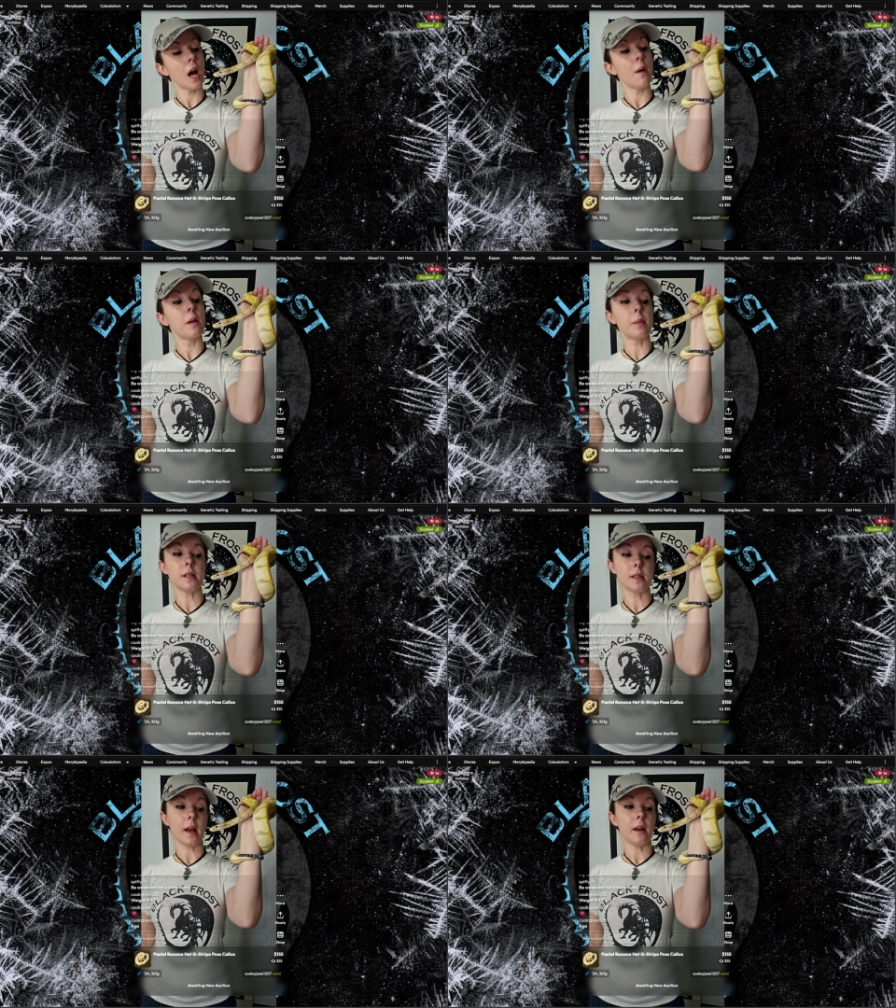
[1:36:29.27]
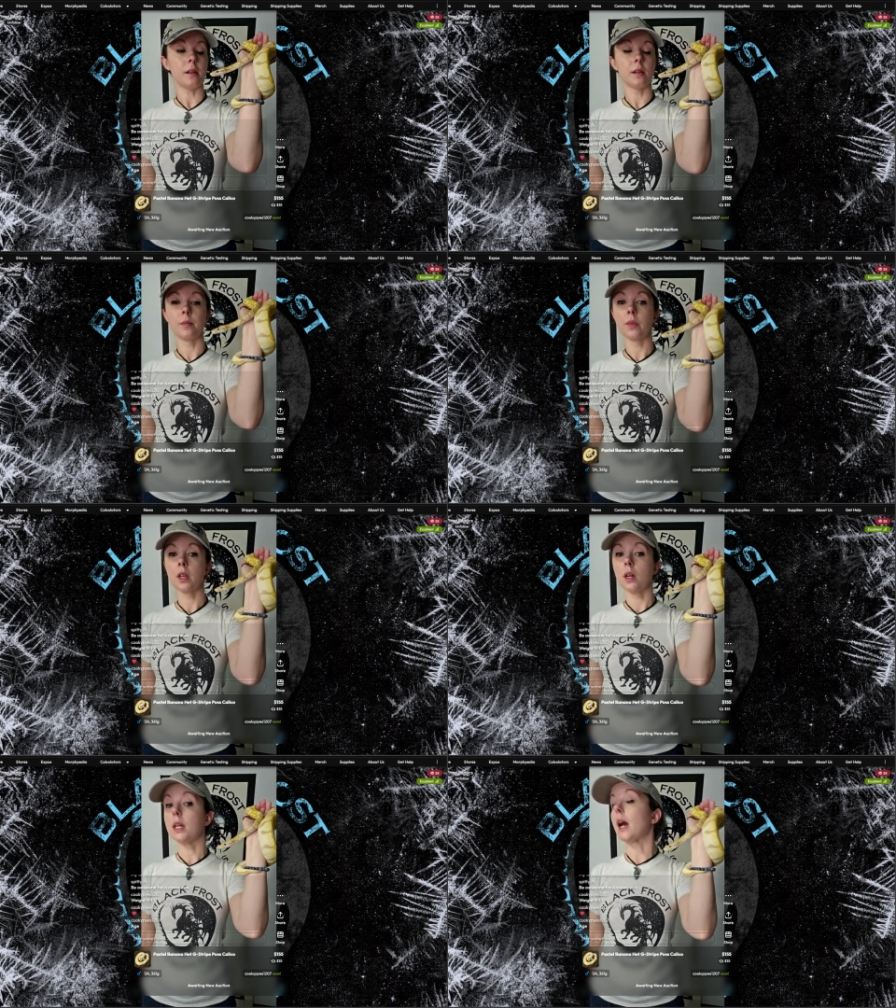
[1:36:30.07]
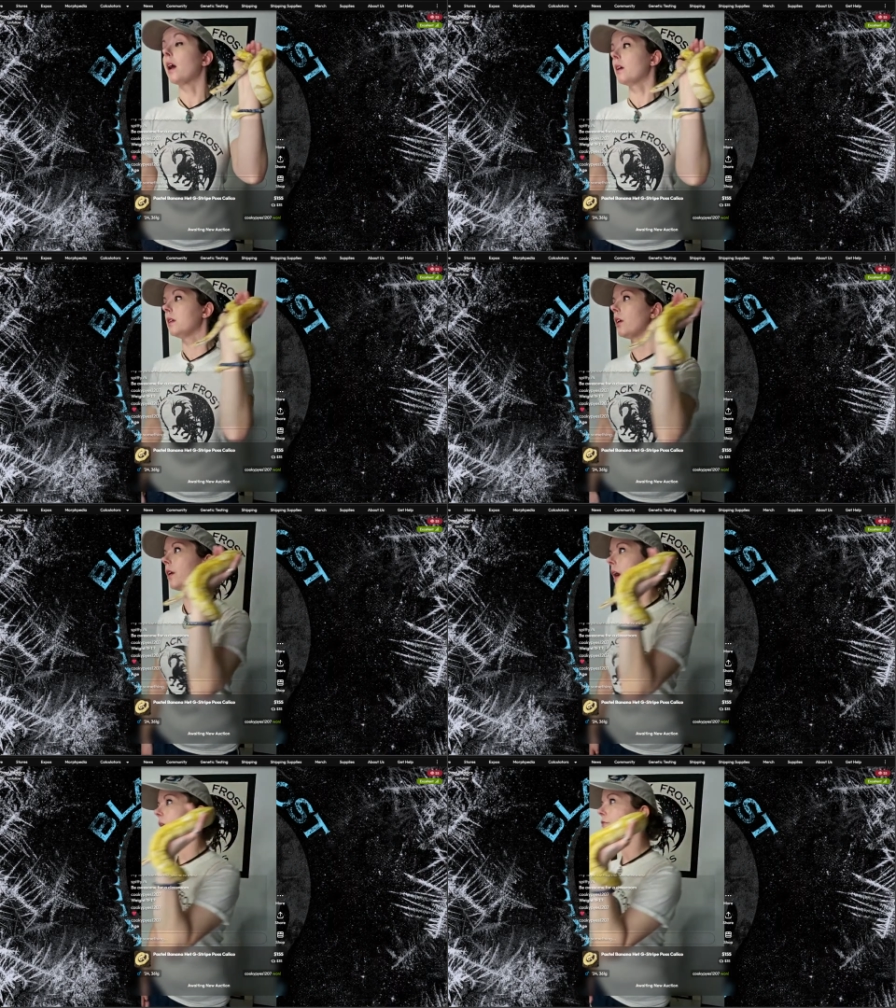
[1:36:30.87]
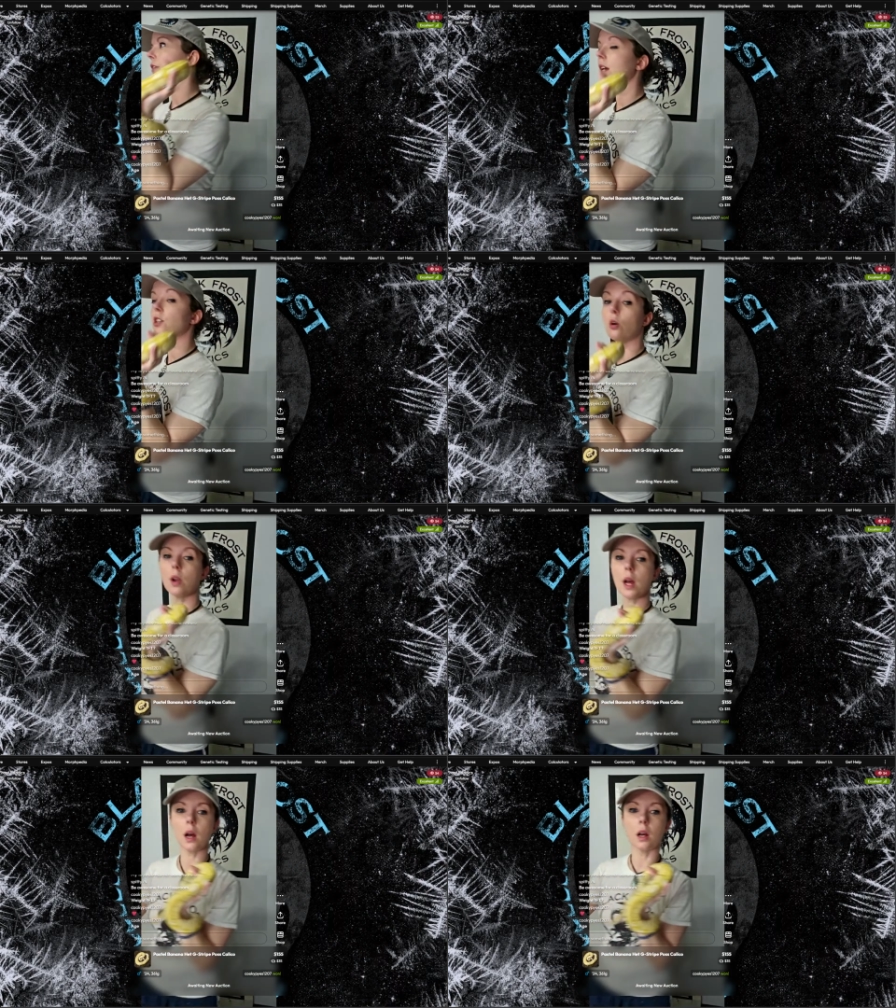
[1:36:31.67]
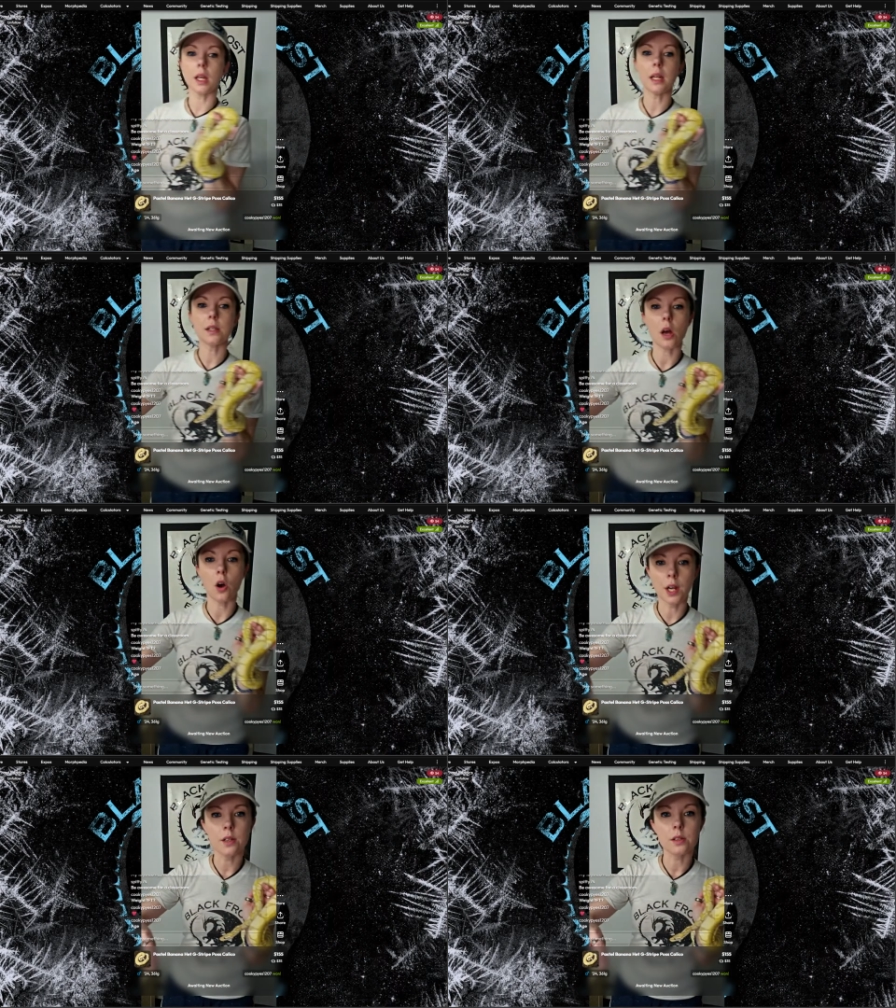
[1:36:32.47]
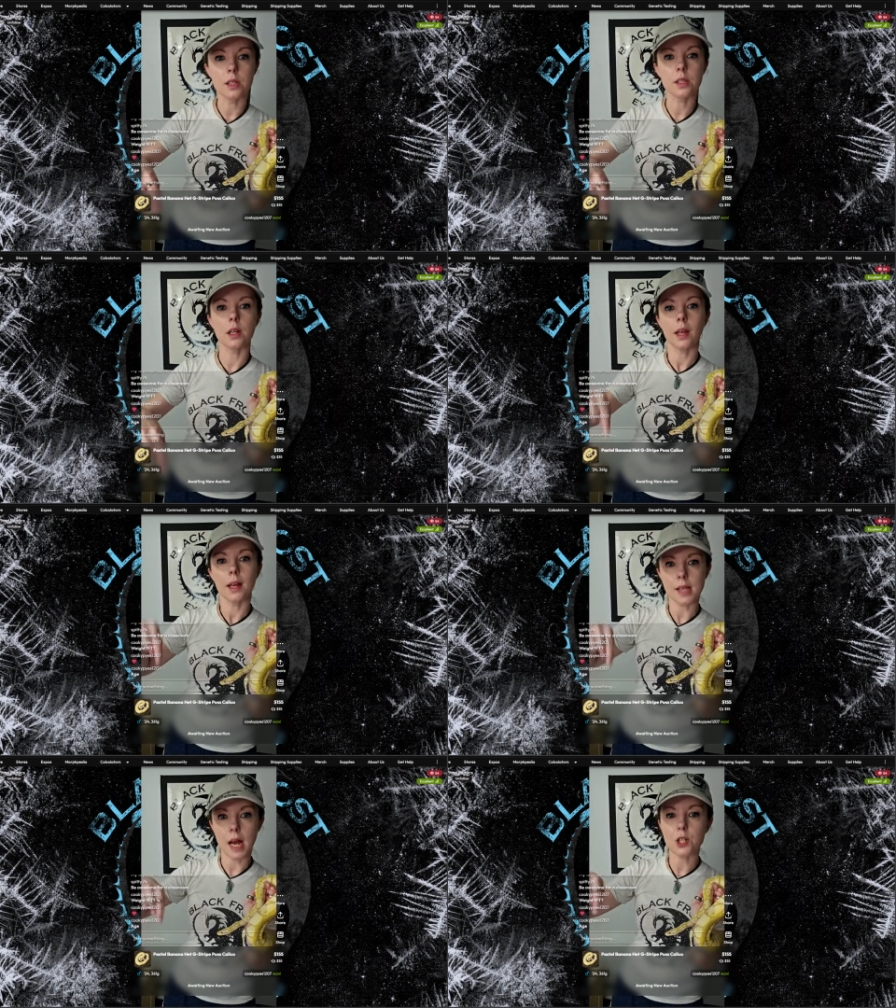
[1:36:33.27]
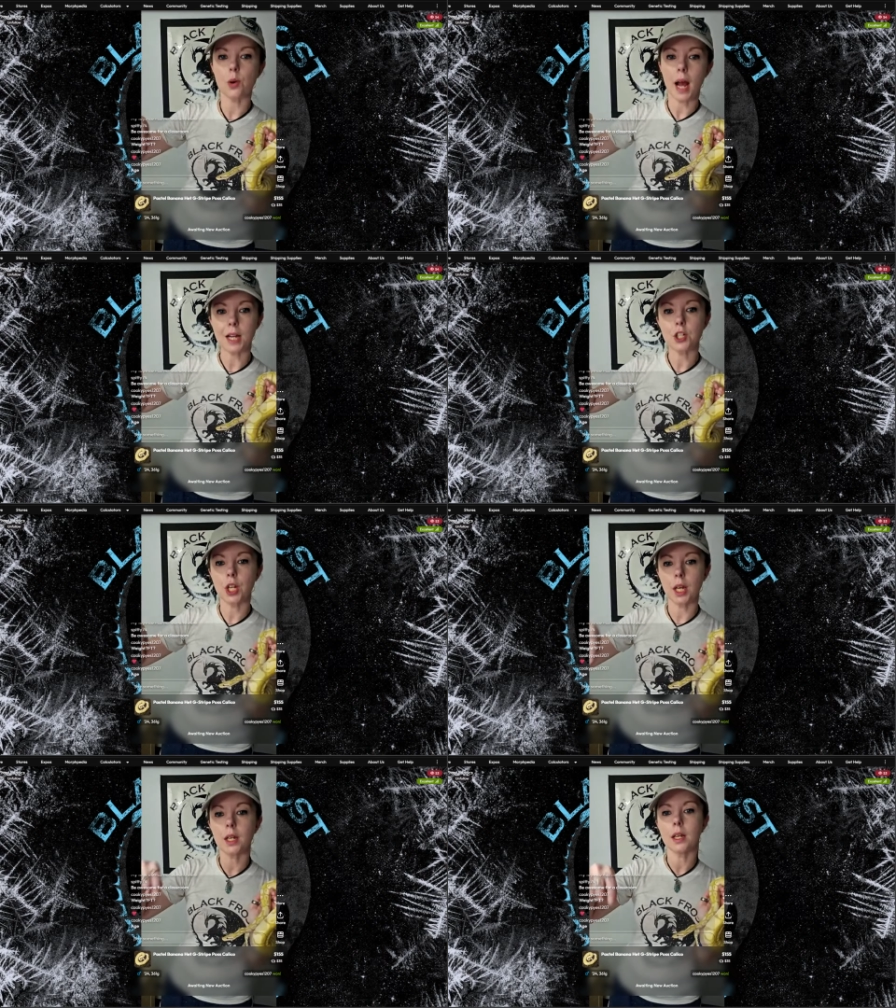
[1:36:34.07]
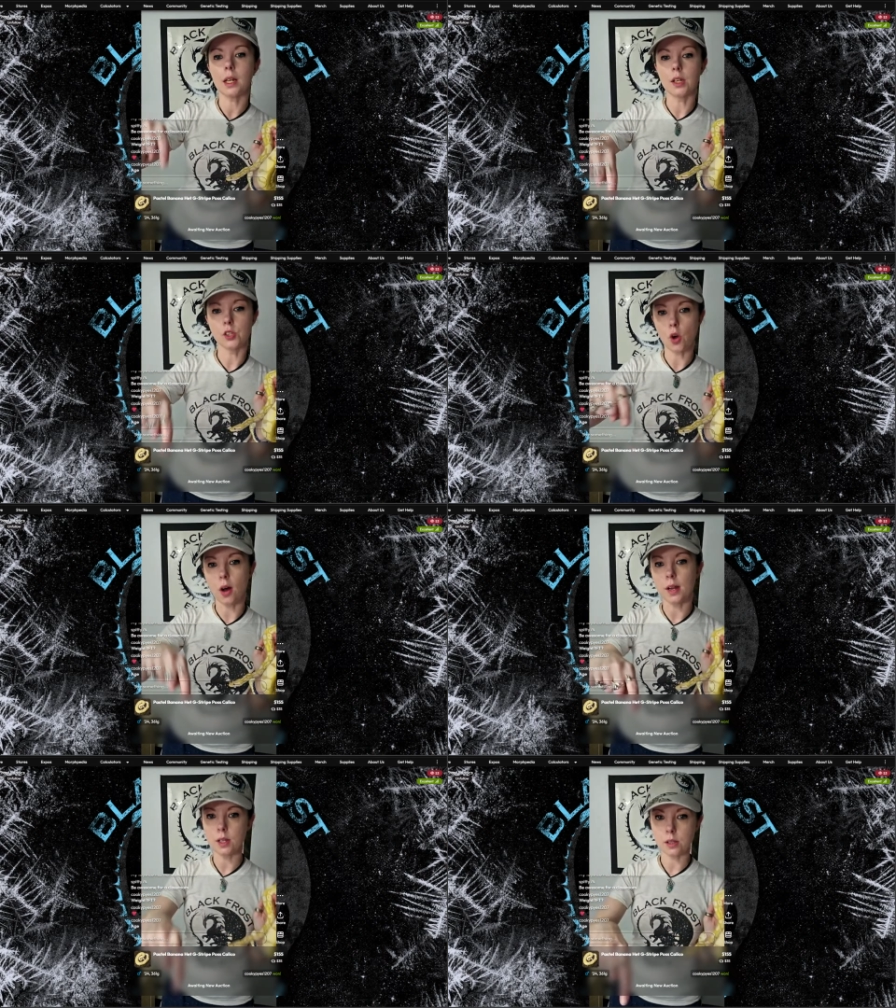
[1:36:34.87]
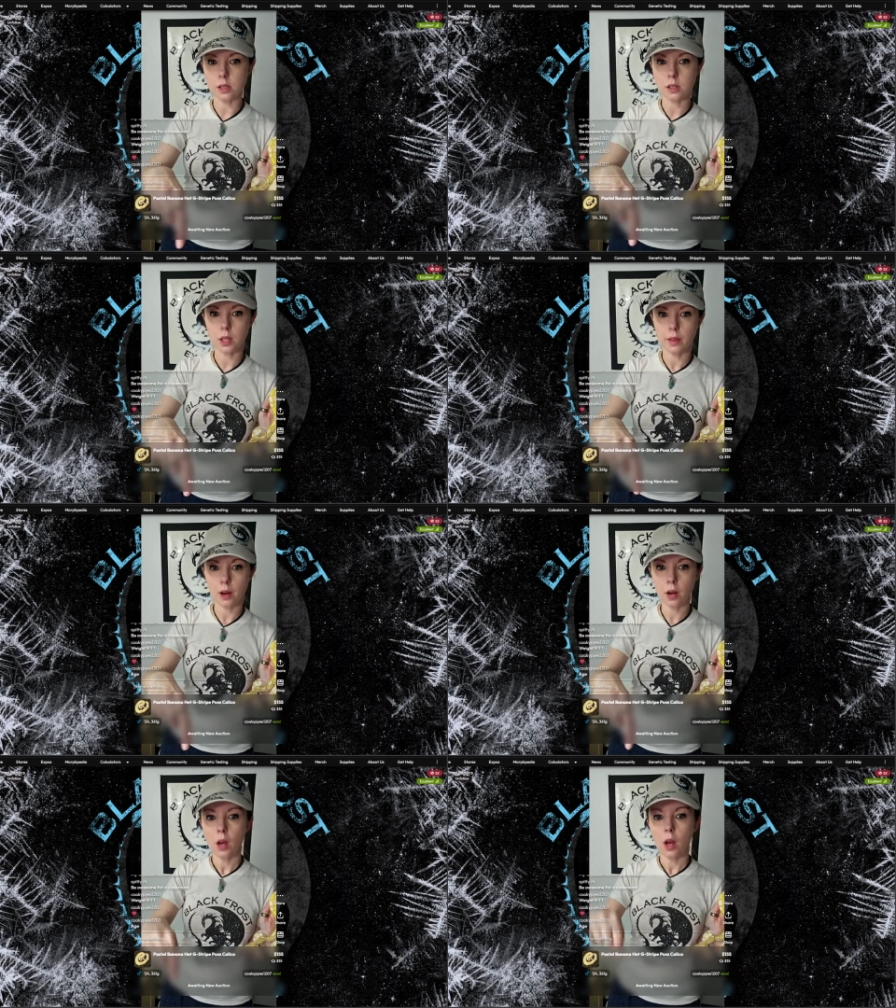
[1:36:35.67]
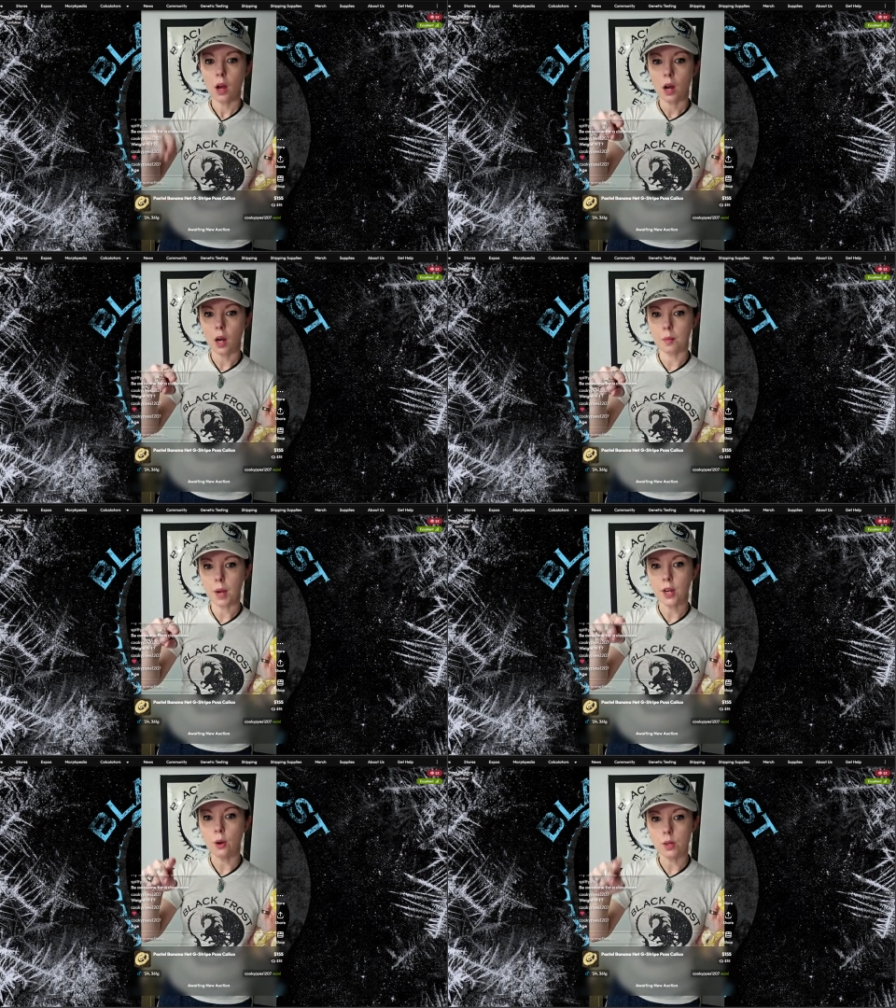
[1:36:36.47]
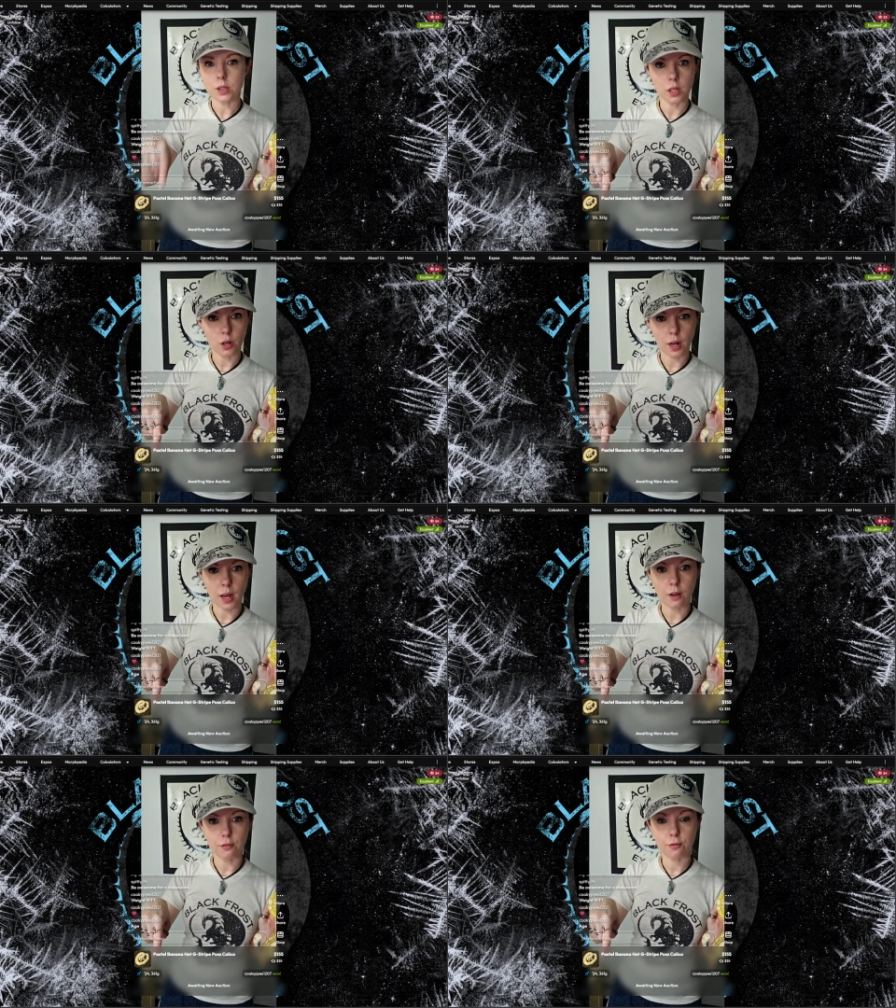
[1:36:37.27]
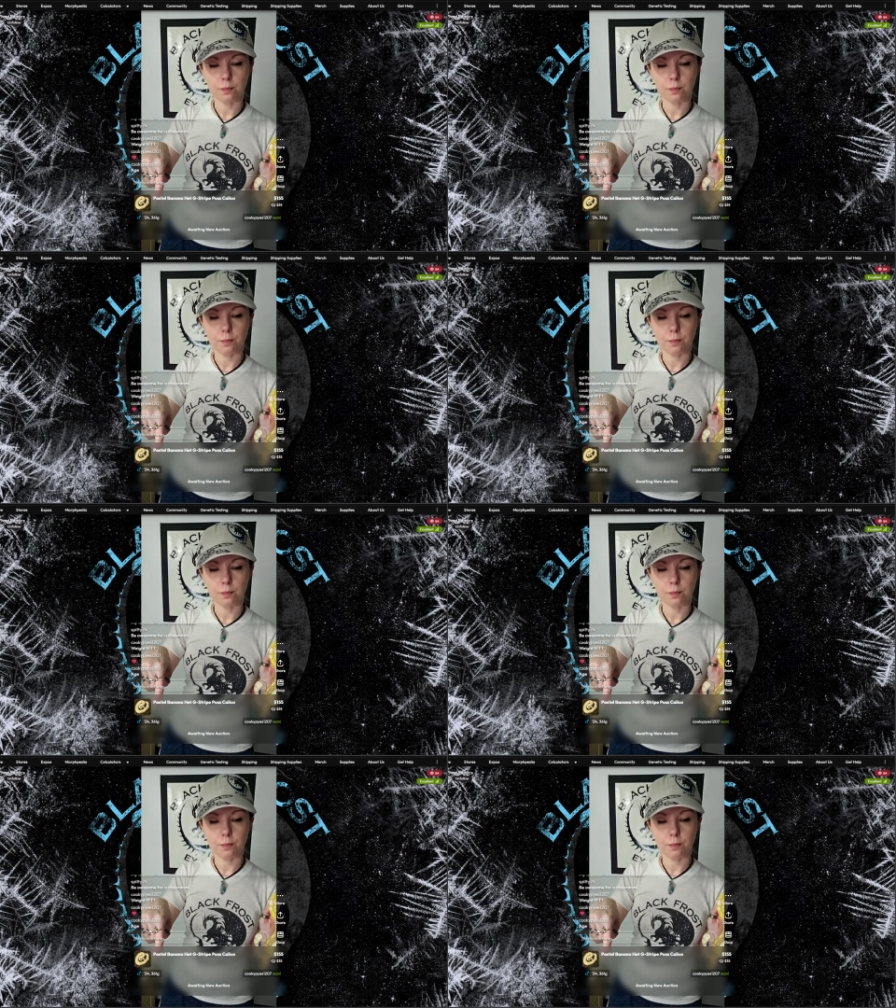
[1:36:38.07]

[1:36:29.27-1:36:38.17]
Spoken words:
I'm gonna be sad. Yeah, a year and a half. I don't. It is on his listing. His actual hatch date is on his listing there. I know he's a year and a half.